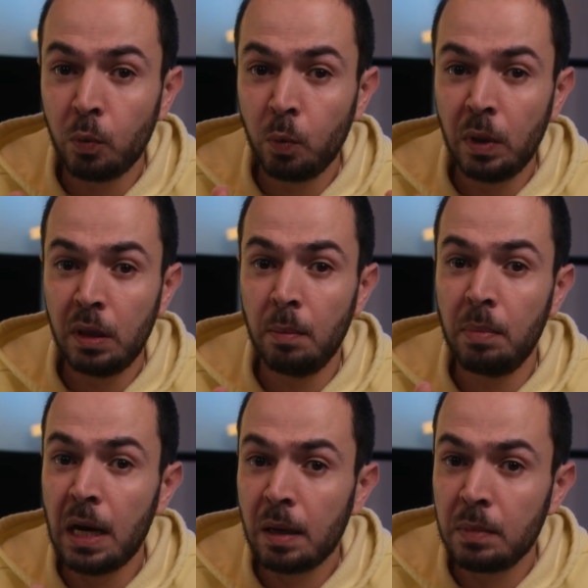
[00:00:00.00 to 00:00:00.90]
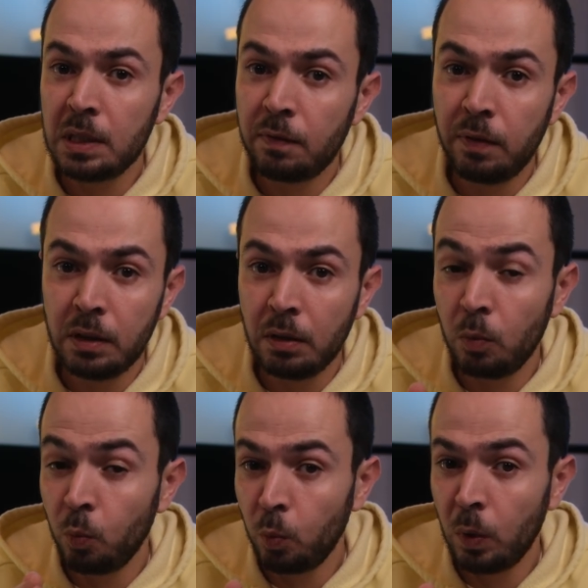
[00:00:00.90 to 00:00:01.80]
with a black mist filter
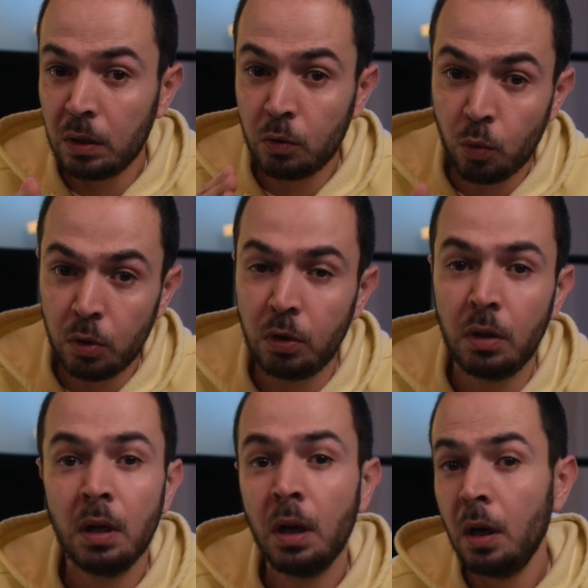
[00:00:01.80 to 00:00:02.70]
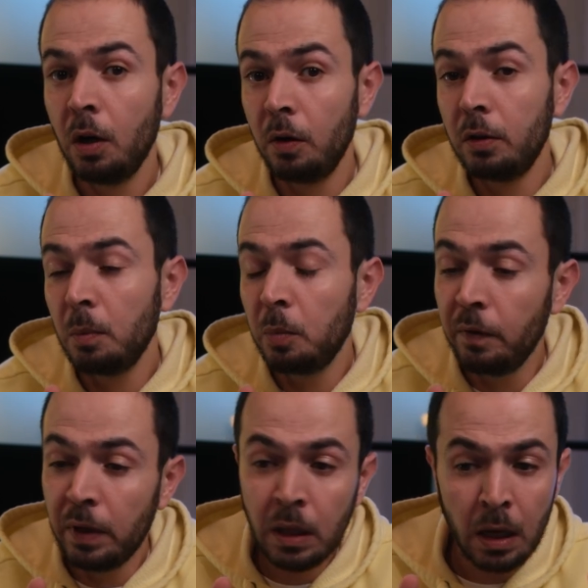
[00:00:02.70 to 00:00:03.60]
1/4 on top of
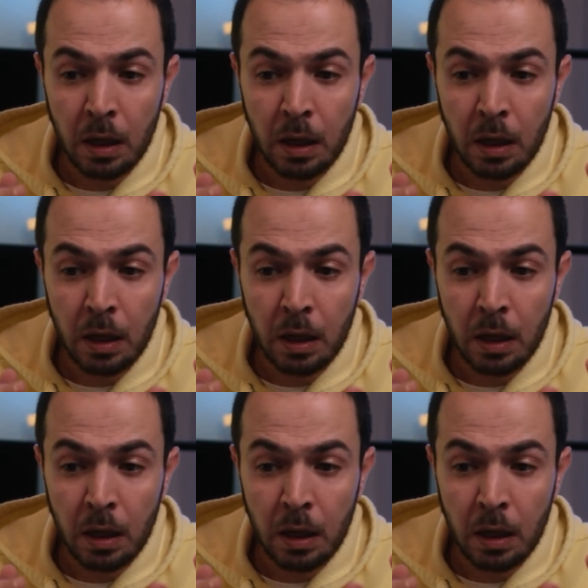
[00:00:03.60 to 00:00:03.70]
it.